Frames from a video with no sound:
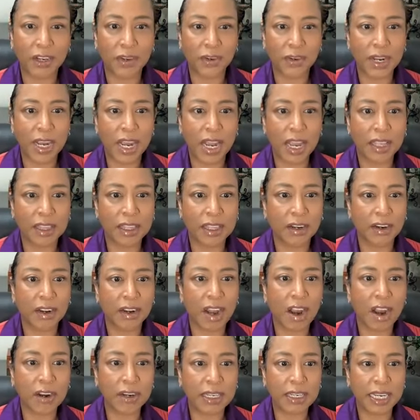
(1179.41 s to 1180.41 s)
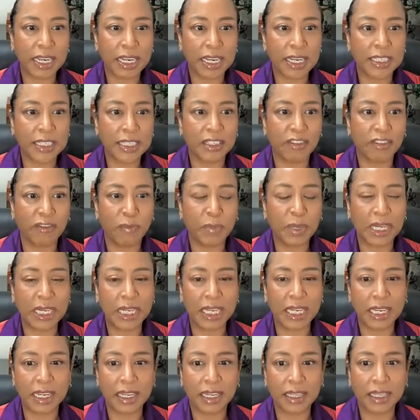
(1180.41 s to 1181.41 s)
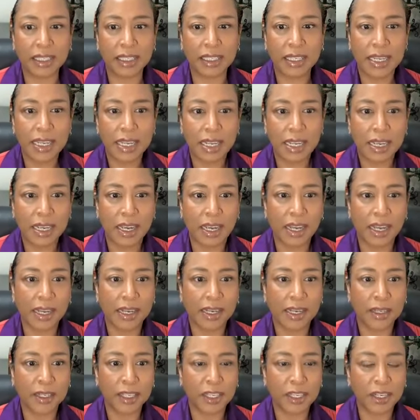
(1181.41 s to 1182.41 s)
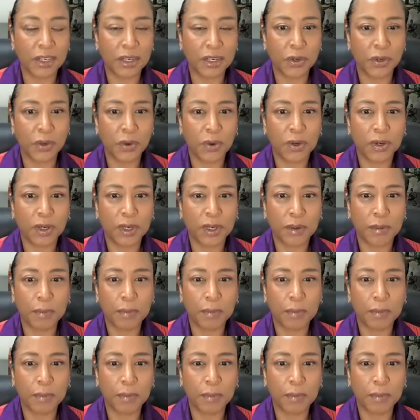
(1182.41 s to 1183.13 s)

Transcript: You're not. There are days of begging, uh, you know.